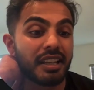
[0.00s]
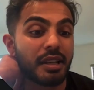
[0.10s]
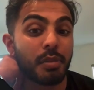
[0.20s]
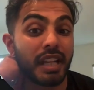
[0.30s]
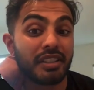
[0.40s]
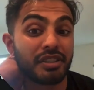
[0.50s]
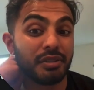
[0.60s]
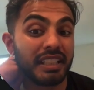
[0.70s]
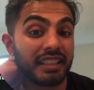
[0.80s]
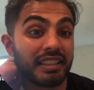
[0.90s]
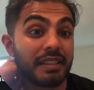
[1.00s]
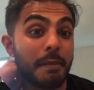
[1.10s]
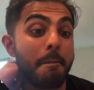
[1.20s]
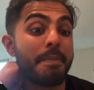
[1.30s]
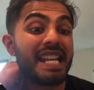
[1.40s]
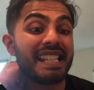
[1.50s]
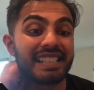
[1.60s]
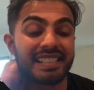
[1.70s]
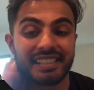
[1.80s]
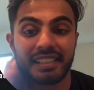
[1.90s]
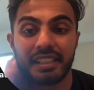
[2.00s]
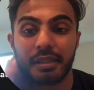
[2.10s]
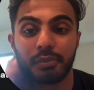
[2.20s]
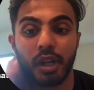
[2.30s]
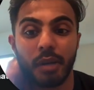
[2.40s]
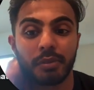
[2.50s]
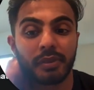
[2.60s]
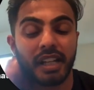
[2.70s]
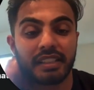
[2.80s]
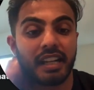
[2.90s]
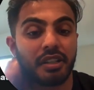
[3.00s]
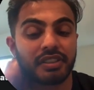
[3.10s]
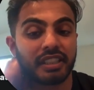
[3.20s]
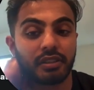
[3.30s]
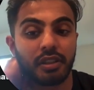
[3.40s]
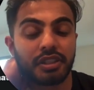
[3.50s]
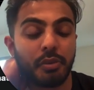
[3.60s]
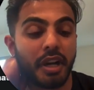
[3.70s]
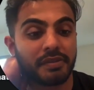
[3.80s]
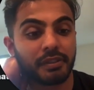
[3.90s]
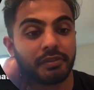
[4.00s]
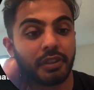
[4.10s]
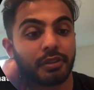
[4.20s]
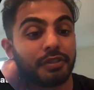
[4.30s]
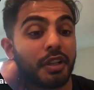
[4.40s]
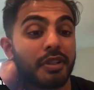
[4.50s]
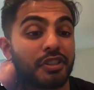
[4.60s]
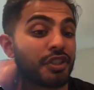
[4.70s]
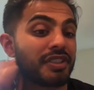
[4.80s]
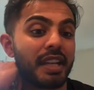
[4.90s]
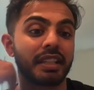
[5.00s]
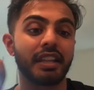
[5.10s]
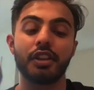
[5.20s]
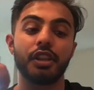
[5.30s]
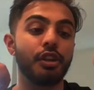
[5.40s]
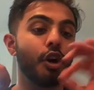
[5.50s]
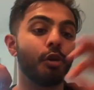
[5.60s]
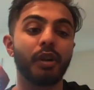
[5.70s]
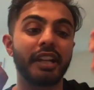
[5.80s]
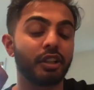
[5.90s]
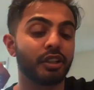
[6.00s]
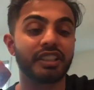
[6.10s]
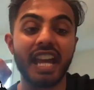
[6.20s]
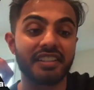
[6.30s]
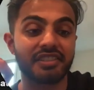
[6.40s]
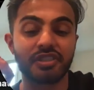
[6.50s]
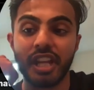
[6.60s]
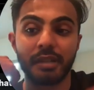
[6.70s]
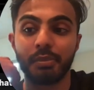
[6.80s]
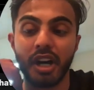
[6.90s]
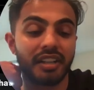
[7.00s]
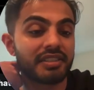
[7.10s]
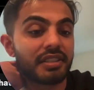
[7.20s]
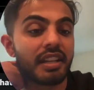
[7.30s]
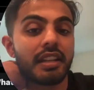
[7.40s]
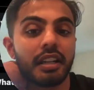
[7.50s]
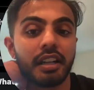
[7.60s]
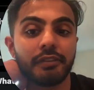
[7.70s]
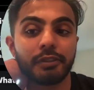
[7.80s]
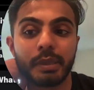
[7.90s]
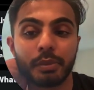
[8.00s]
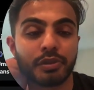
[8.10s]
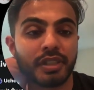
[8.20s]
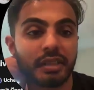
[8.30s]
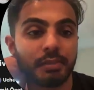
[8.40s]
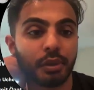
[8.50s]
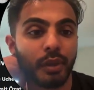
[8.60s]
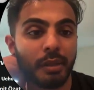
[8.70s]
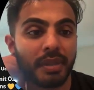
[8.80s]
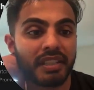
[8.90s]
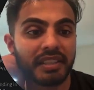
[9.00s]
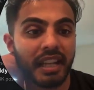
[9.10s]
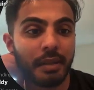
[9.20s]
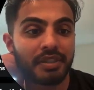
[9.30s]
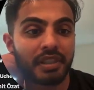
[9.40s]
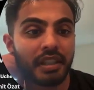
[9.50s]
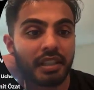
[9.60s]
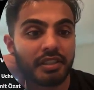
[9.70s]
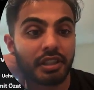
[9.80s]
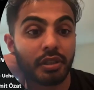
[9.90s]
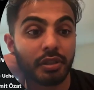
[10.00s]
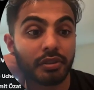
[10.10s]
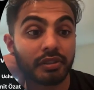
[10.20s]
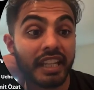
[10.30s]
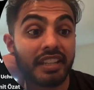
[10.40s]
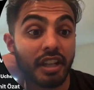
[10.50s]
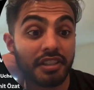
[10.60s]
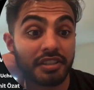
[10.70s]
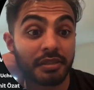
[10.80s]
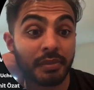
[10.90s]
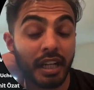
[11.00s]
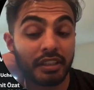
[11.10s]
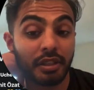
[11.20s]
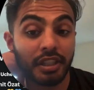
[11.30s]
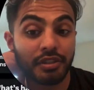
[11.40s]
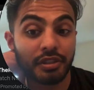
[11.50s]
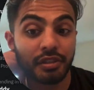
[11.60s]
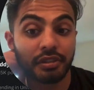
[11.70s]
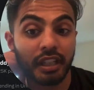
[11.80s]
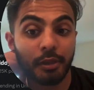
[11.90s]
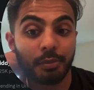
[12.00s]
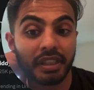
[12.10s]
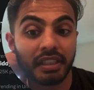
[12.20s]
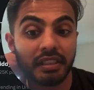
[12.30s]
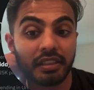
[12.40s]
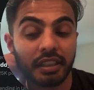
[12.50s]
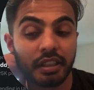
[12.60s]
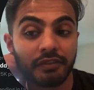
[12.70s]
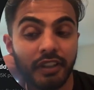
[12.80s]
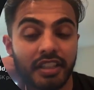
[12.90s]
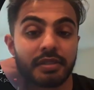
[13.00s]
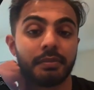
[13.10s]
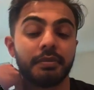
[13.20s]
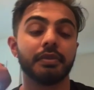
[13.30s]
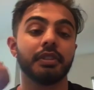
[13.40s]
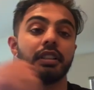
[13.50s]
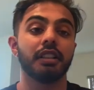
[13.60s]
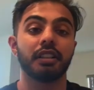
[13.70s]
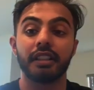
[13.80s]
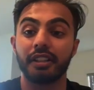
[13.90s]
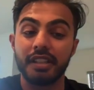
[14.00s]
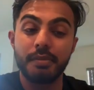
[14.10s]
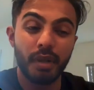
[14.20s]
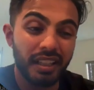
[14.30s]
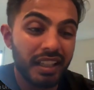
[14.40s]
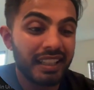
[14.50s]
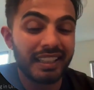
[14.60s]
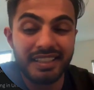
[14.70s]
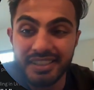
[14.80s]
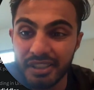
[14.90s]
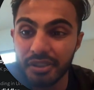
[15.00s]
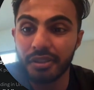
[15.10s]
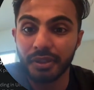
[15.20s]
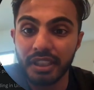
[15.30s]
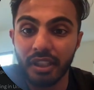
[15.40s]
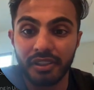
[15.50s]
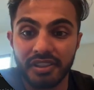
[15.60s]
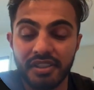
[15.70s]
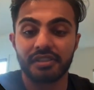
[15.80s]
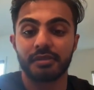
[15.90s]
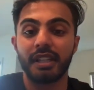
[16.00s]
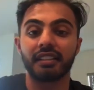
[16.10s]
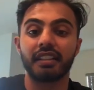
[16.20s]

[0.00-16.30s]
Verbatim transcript: but I do think the biggest problem right now, technology wise, for Flutterflow is just like the no brainer yes checkbox uh, for people trying to build web based apps. So Leigha's awesome. I know that she'll help me, you know, find some uh, clarity, but it's still a really hard decision to make.